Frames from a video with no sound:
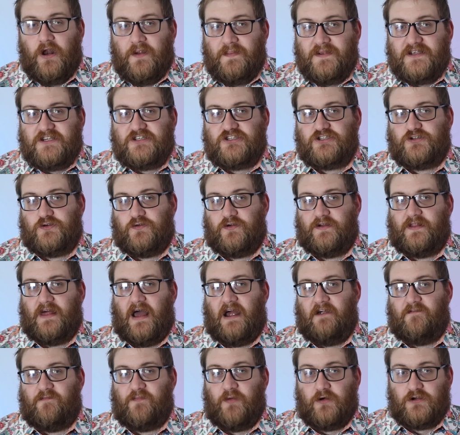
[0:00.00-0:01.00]
to be sure that
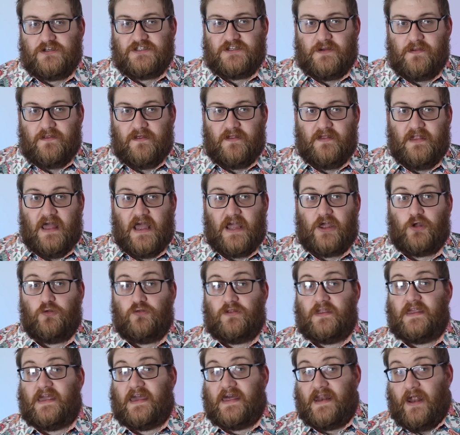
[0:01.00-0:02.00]
I've bought something that I could
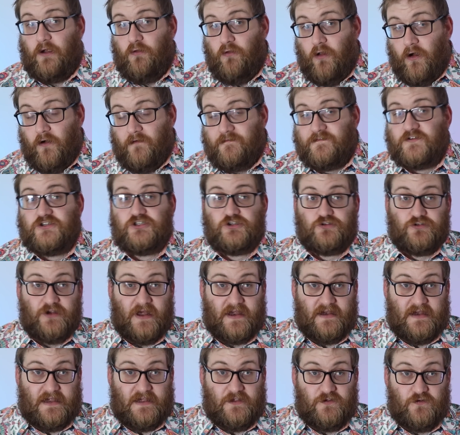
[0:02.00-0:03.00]
get out of should I
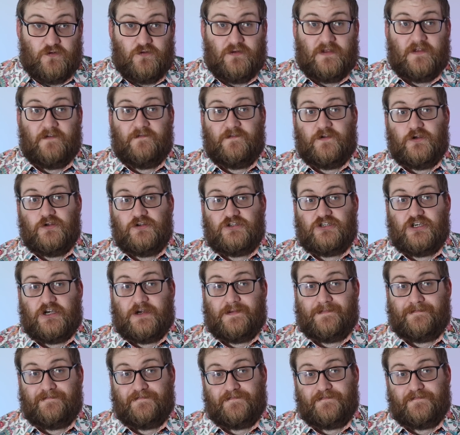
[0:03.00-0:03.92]
need to in the future.